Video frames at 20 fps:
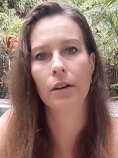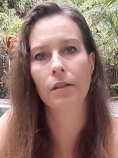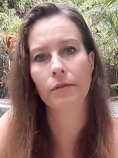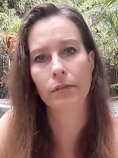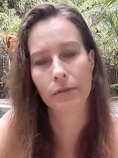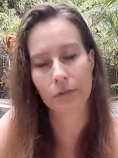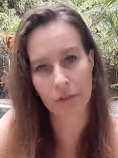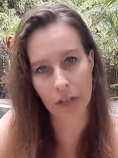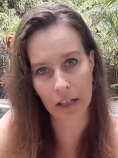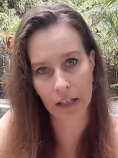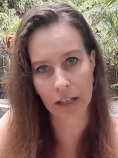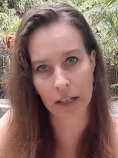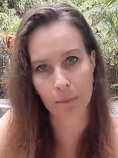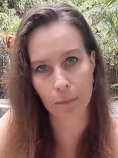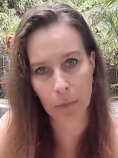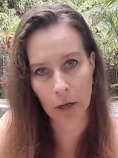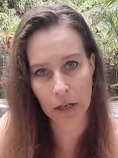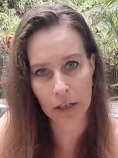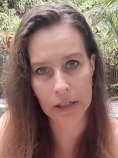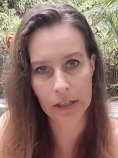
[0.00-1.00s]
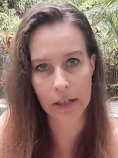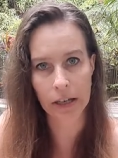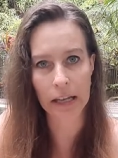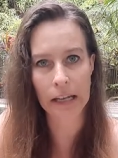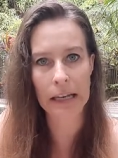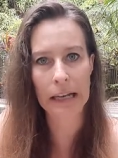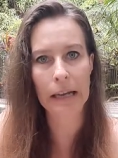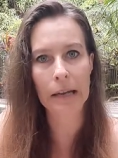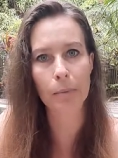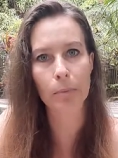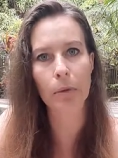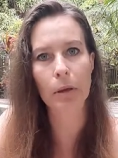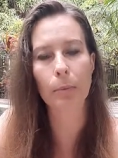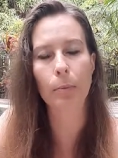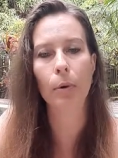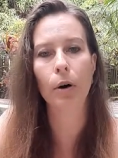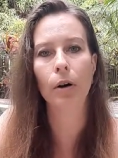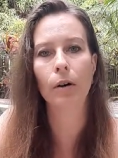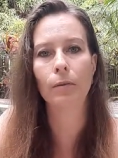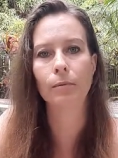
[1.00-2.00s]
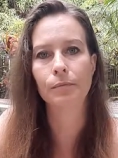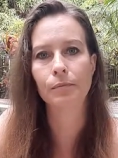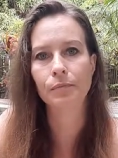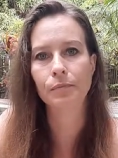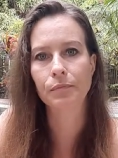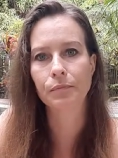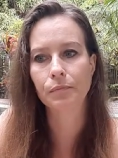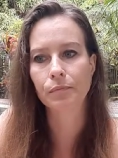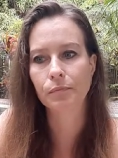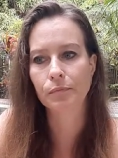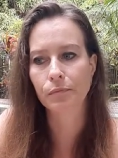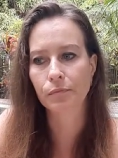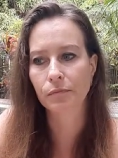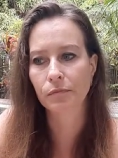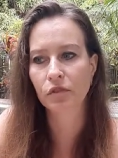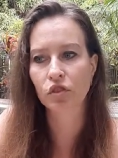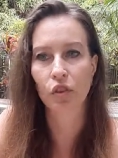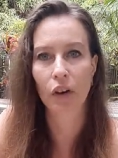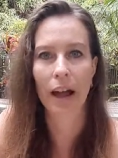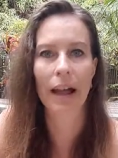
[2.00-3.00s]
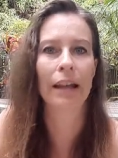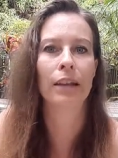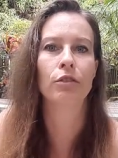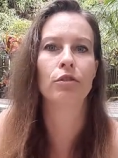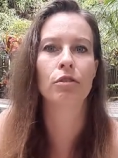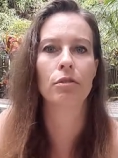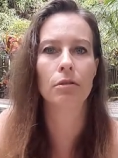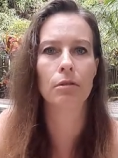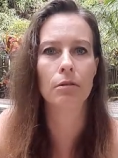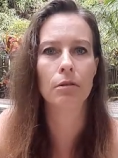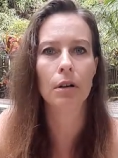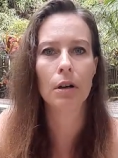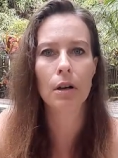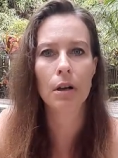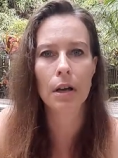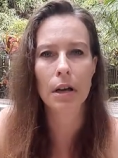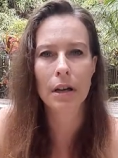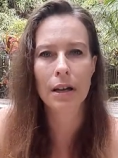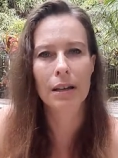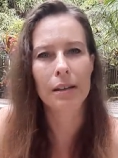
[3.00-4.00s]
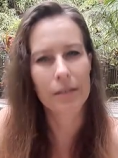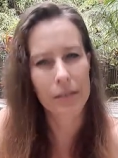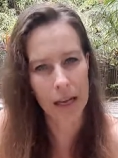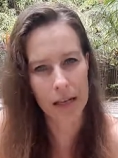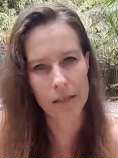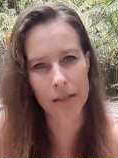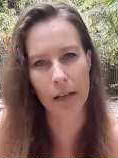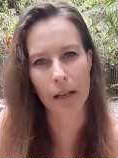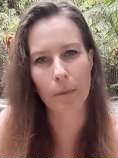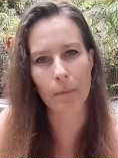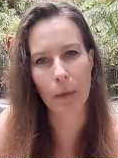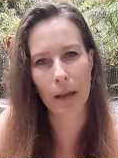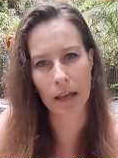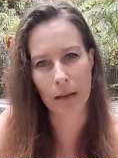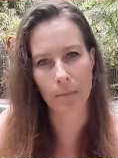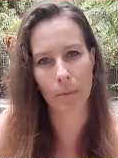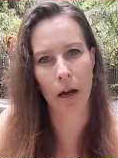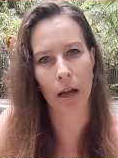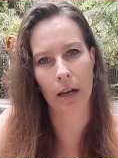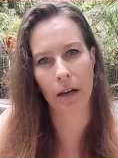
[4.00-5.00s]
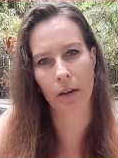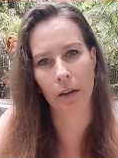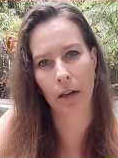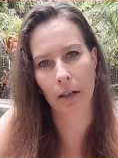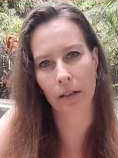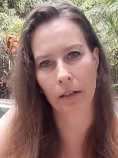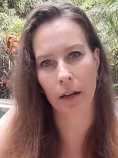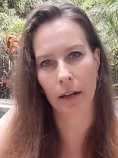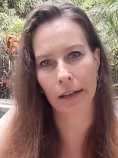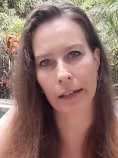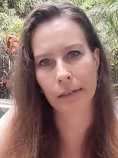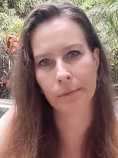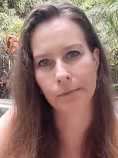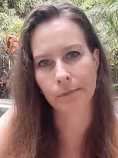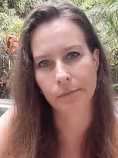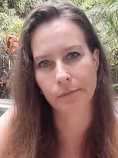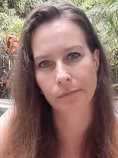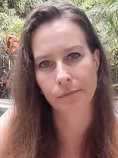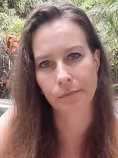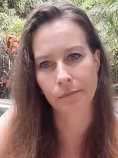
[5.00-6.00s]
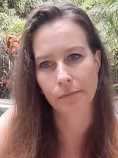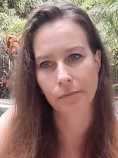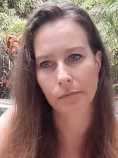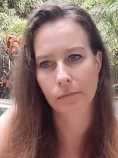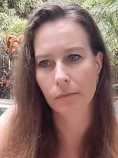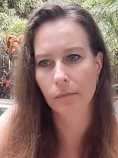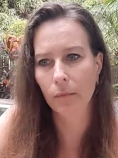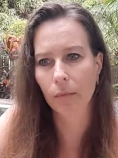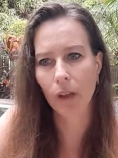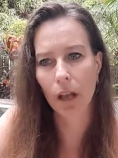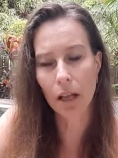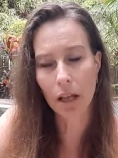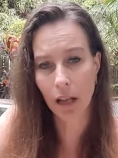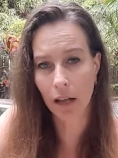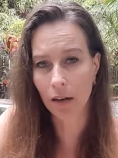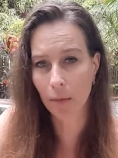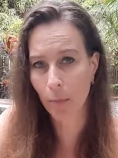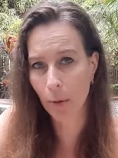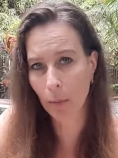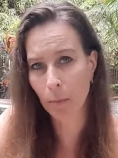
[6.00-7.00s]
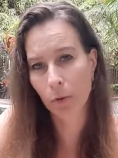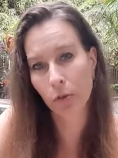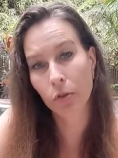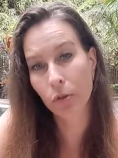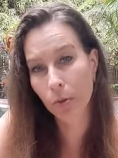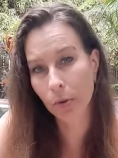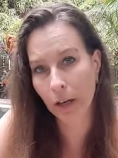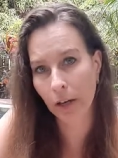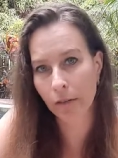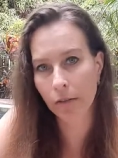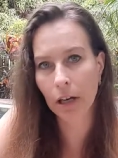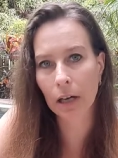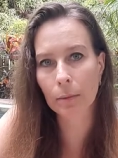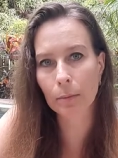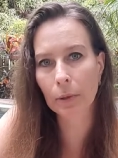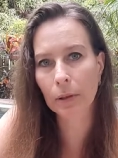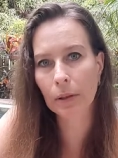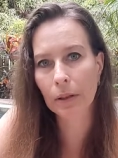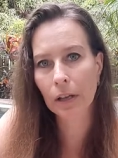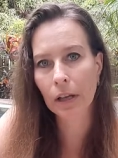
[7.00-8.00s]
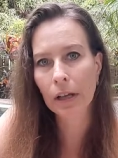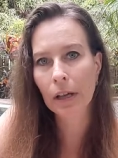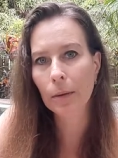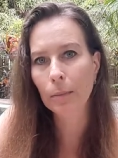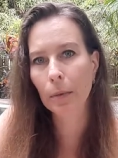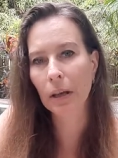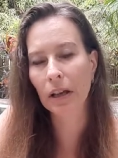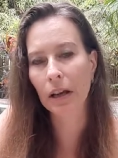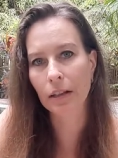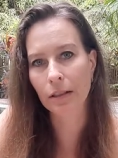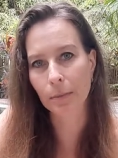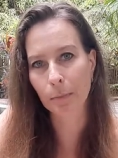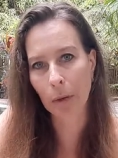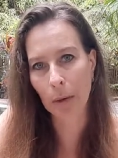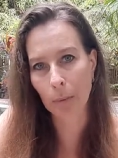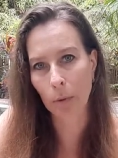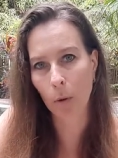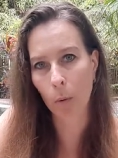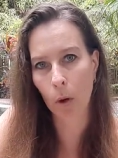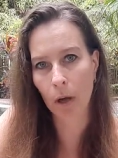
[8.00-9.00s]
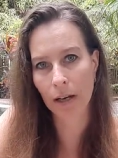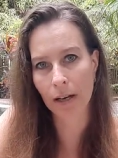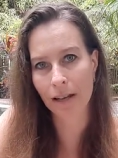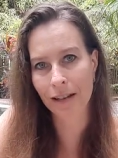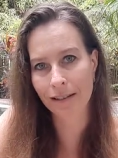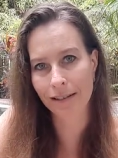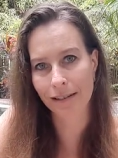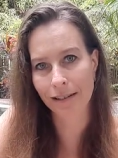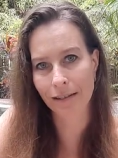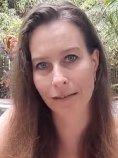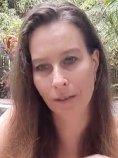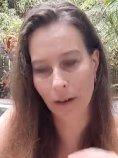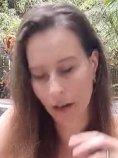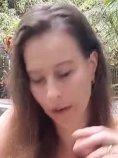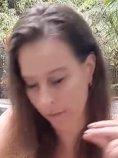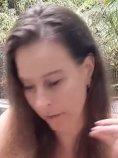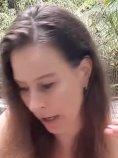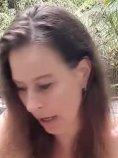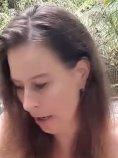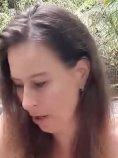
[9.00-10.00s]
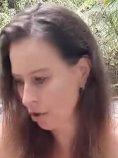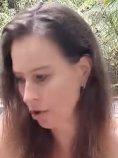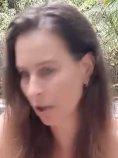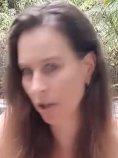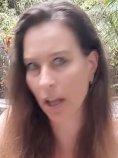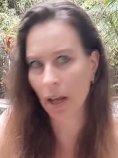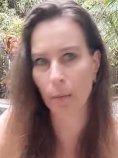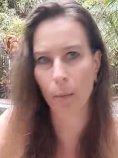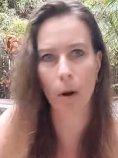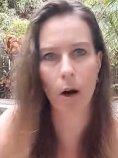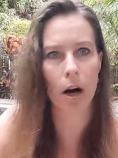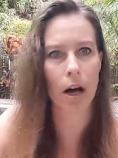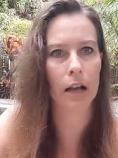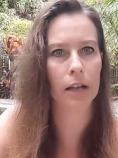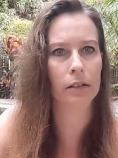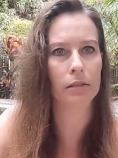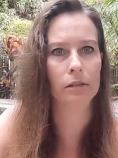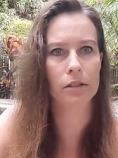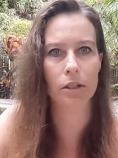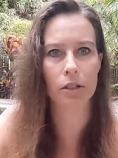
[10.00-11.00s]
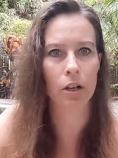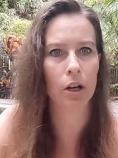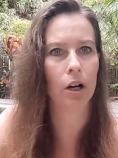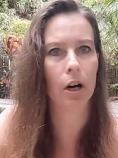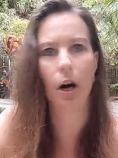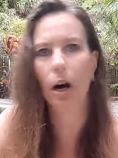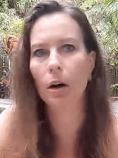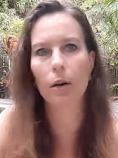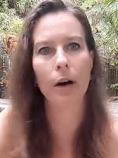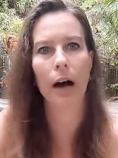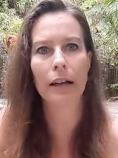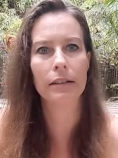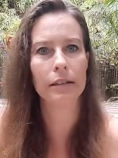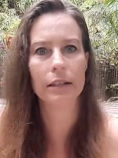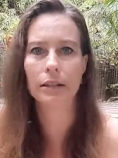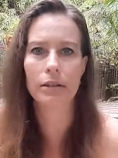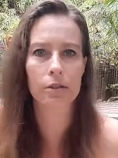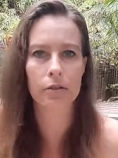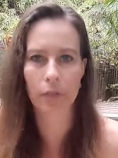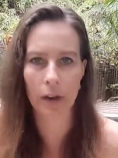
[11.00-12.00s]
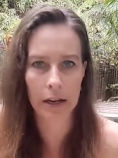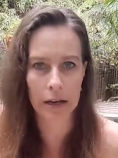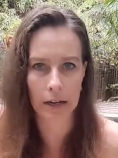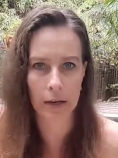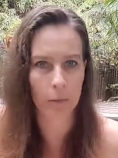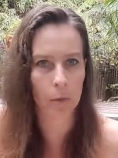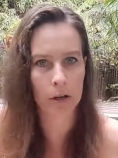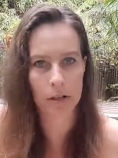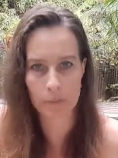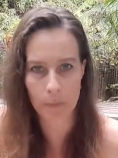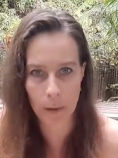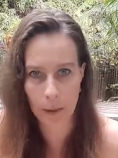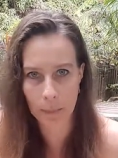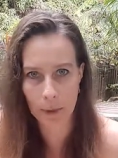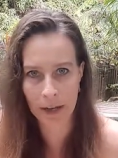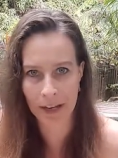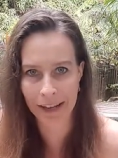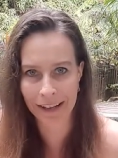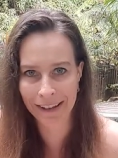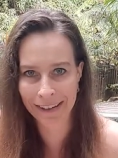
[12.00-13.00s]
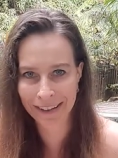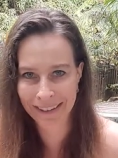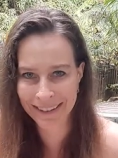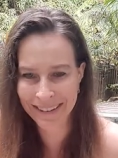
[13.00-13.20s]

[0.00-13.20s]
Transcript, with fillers: of affiliate marketing and people trying to essentially make money online, a lot of people do give up because people want instant gratification. They want, you know, oh, I did the training. Where's my money?